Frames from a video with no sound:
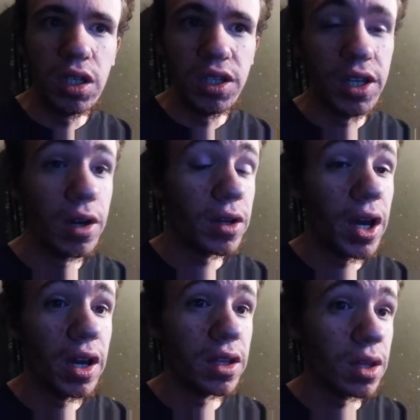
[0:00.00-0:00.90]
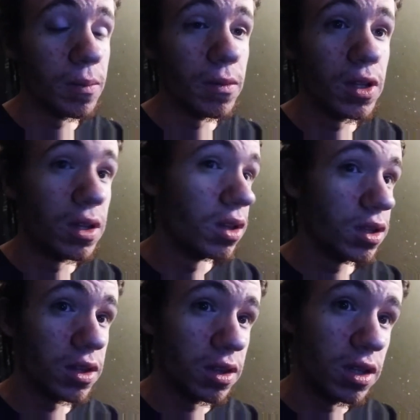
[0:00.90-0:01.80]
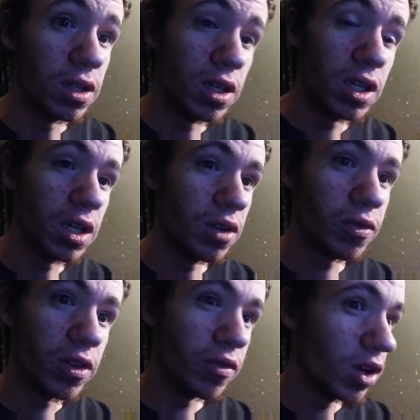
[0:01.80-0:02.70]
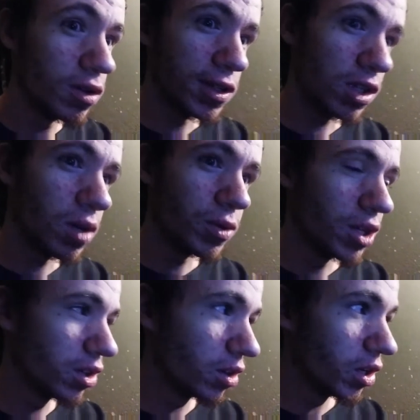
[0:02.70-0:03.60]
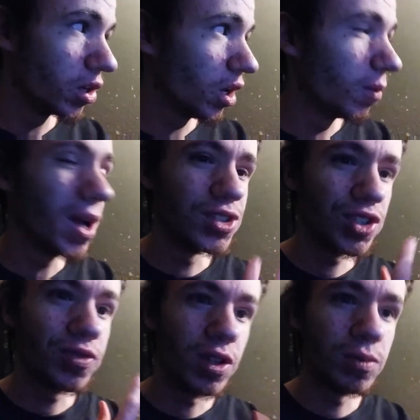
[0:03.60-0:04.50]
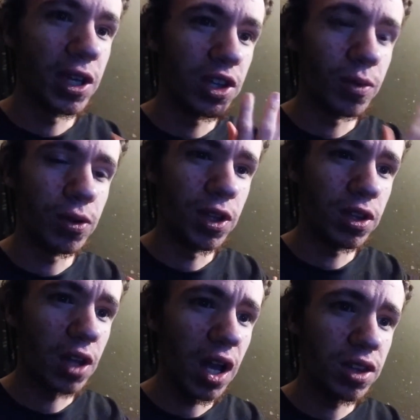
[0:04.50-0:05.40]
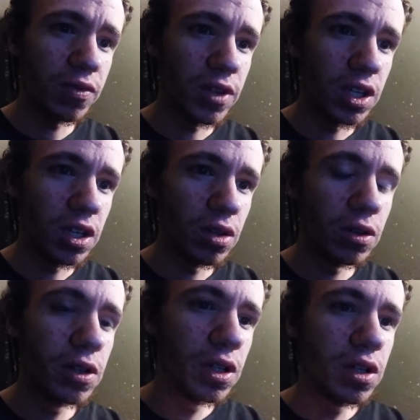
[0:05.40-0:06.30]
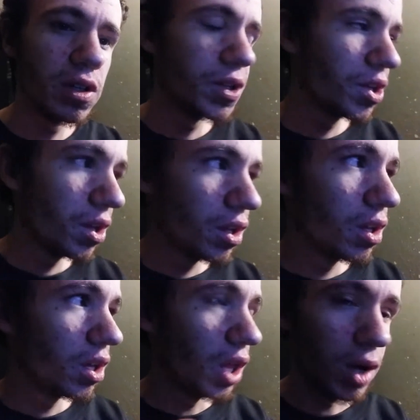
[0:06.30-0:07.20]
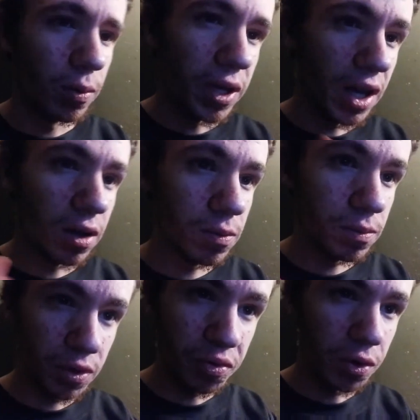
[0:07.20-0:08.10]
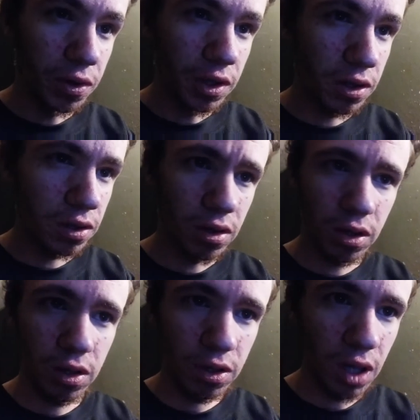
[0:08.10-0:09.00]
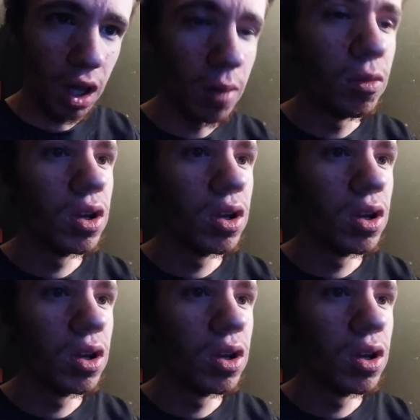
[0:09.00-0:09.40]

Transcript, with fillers: Yo guys, I'm. This is the, uh, for the vlog. It's a couple days later. Um, I just filmed a Smokey's thoughts video. That will be out before this. Um,